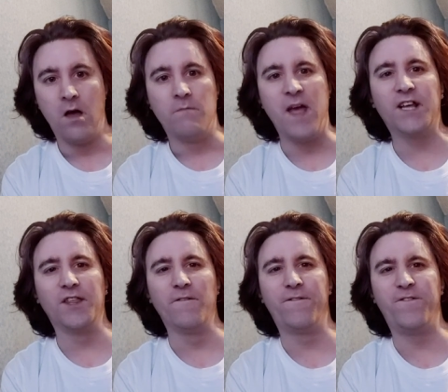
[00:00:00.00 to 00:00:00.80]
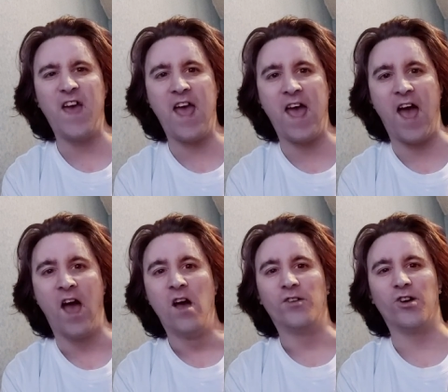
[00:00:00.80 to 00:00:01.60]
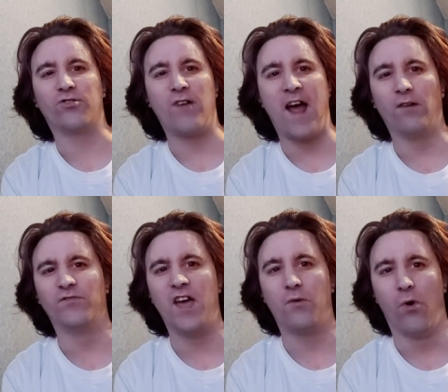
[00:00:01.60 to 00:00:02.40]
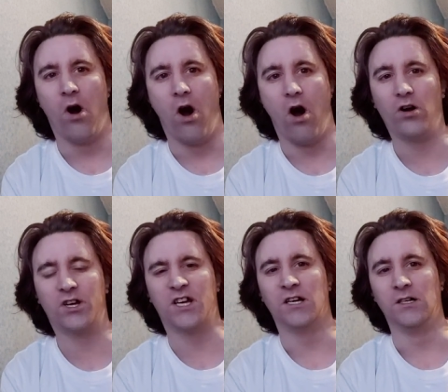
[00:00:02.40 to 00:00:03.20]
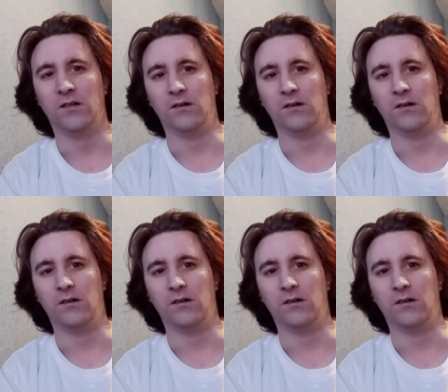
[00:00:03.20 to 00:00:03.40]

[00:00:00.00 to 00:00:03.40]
Make them fear the ground they walk.